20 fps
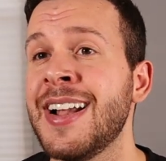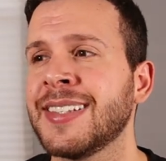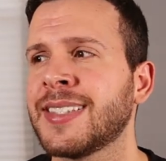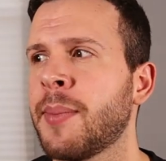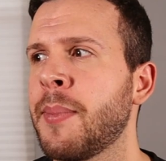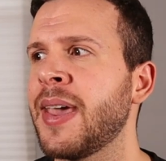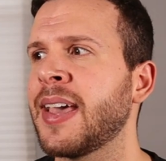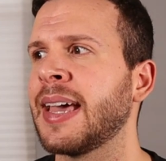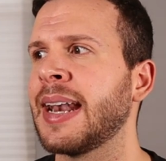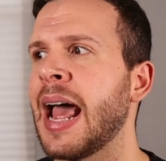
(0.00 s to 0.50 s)

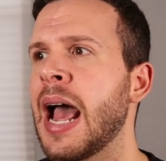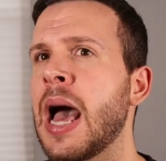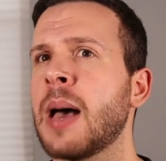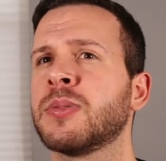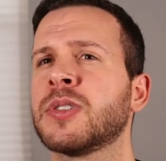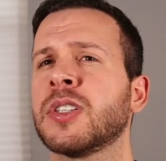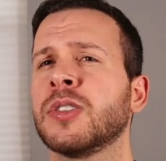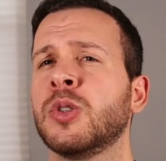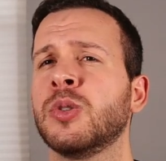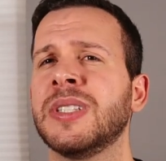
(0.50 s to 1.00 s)
to make an
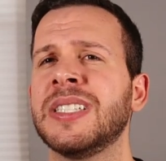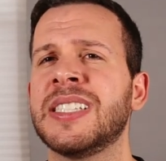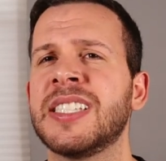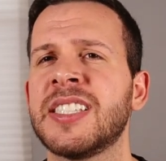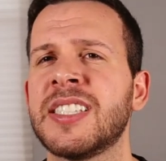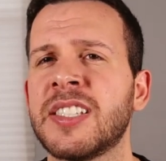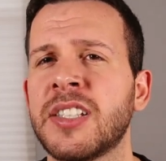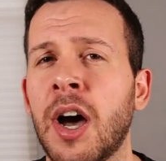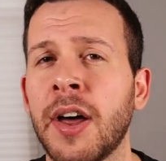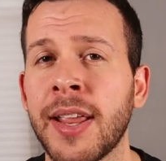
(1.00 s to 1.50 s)
absolutely
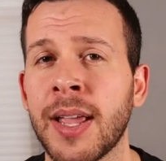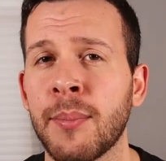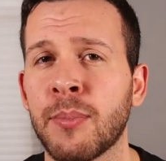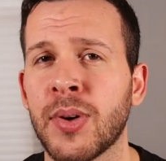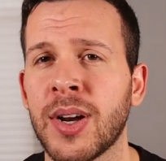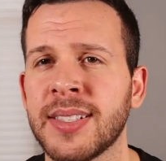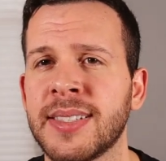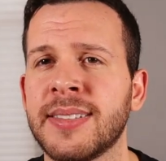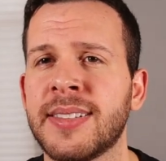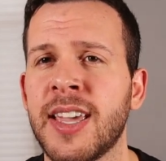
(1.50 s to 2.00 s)
stunning
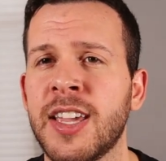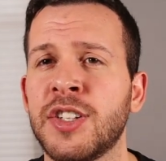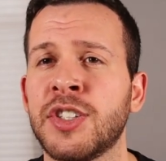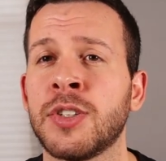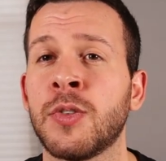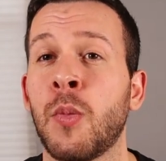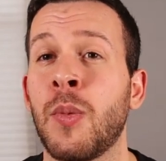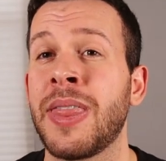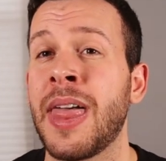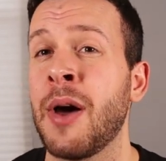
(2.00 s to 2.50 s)

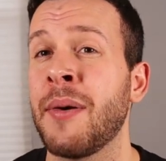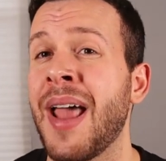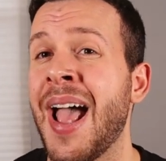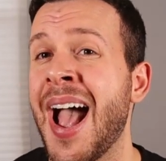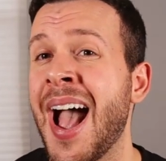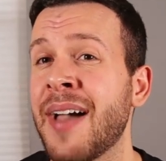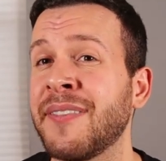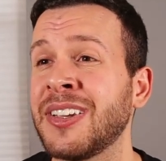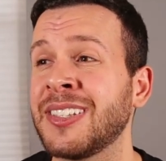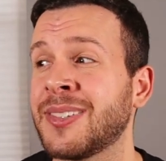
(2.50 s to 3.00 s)
presentation without
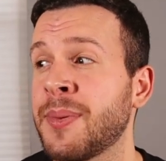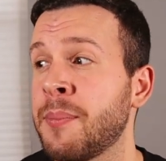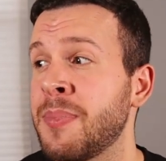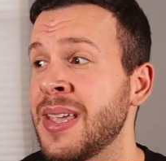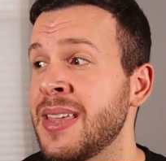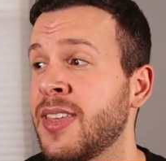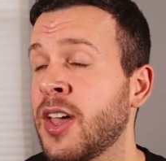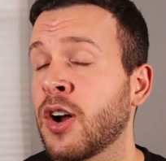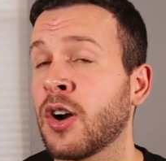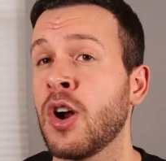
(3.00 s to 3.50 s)
having to
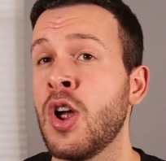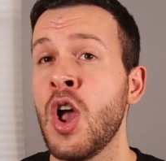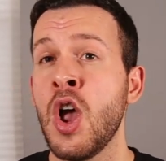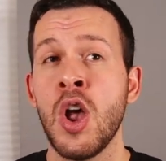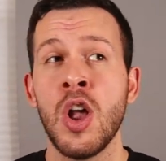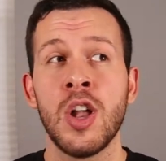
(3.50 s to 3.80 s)
be there